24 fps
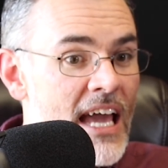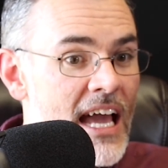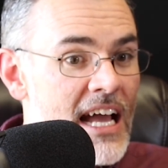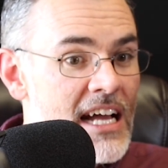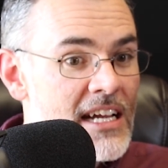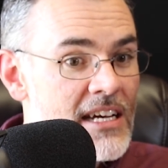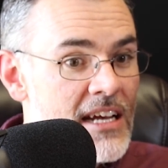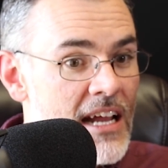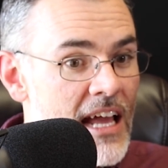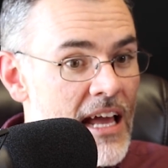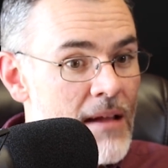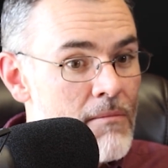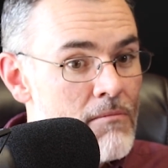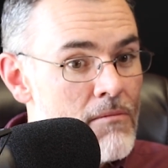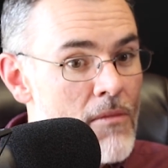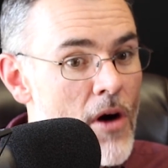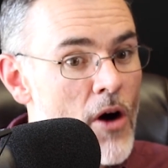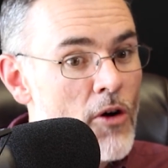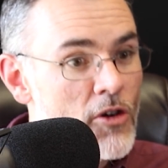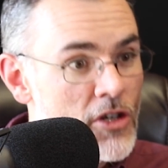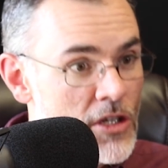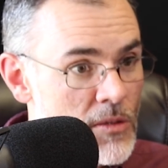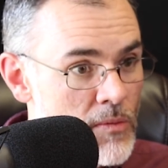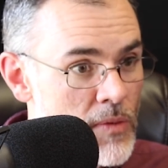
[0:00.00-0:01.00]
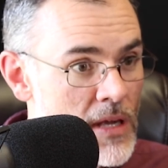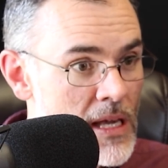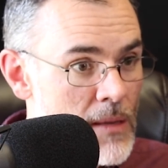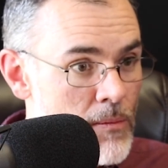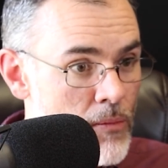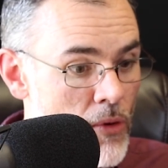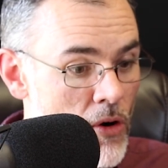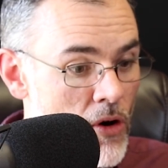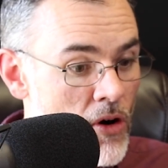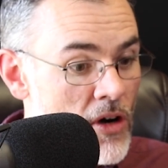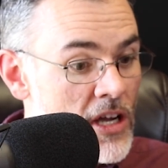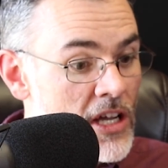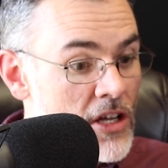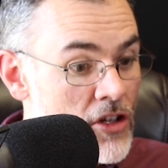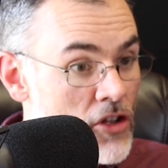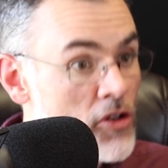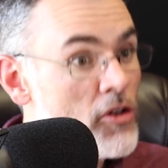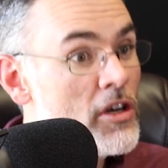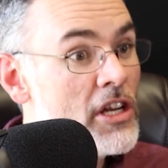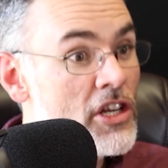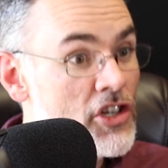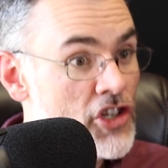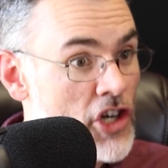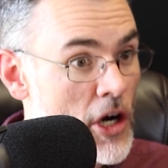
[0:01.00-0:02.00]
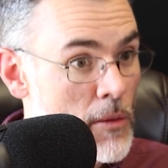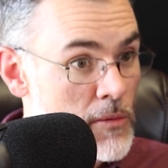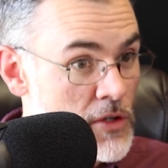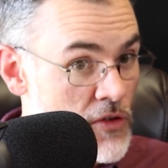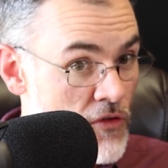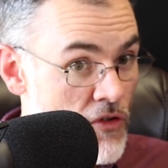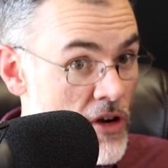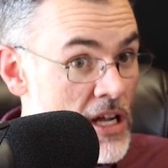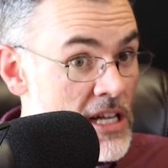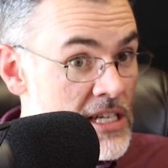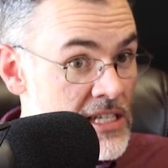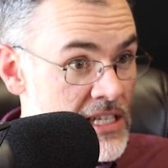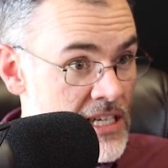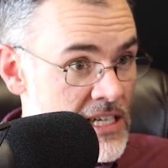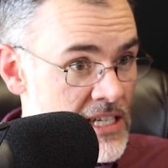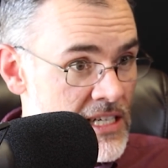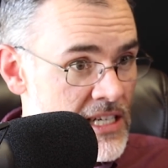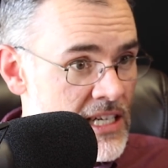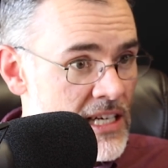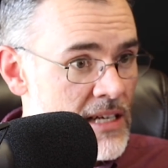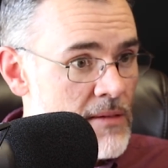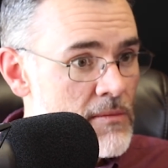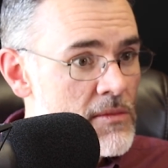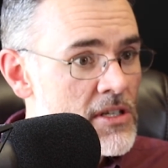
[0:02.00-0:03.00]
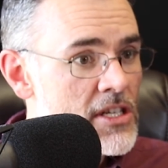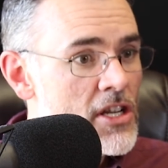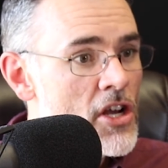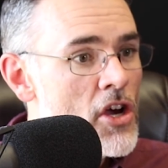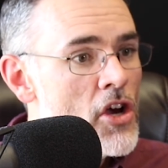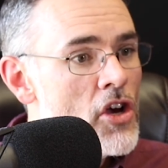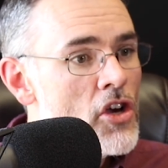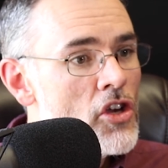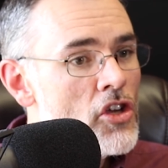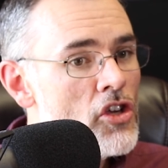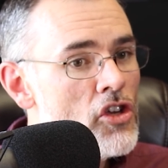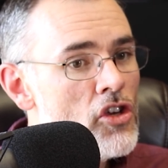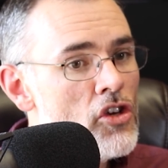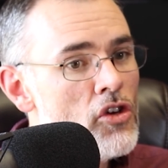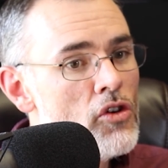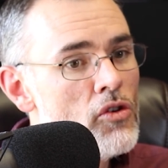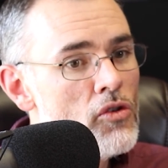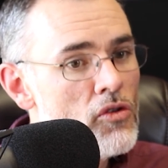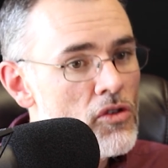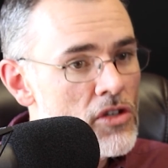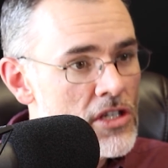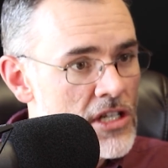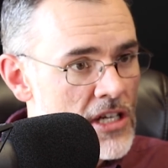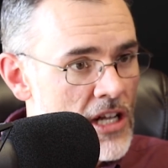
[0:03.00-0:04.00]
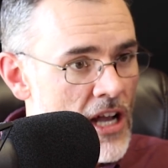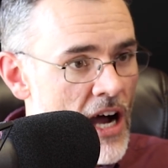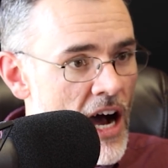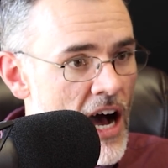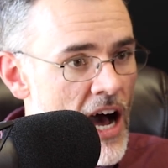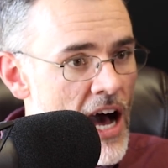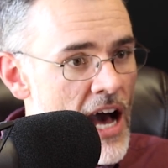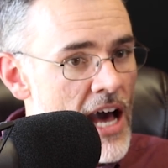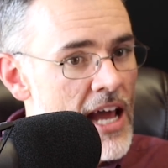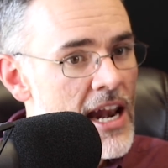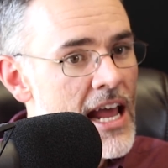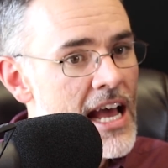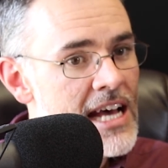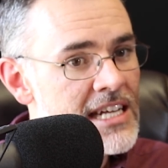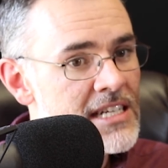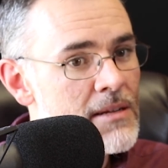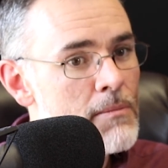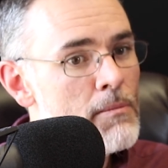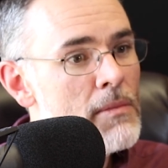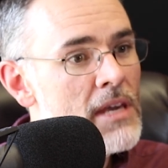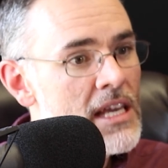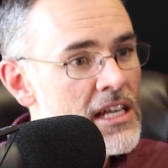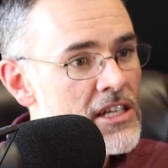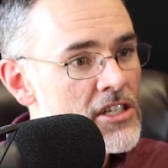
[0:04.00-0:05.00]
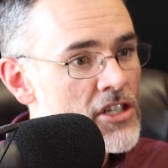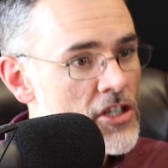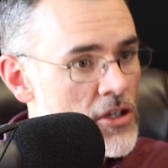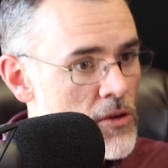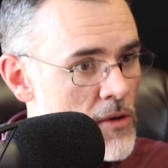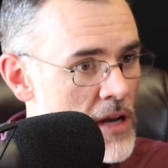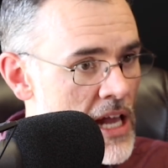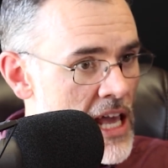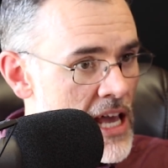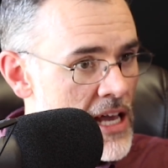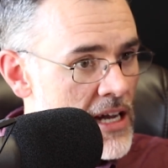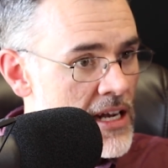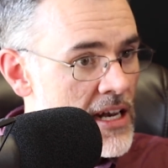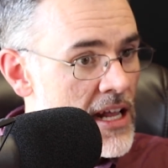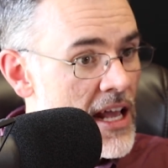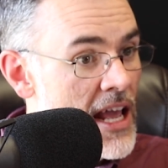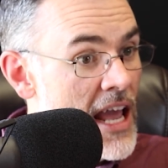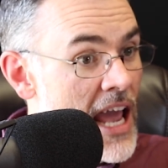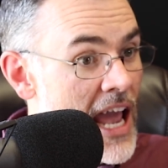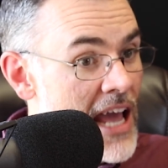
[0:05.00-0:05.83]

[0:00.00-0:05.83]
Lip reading: And most people, including Job's friends, it seems, used God as a means to an end.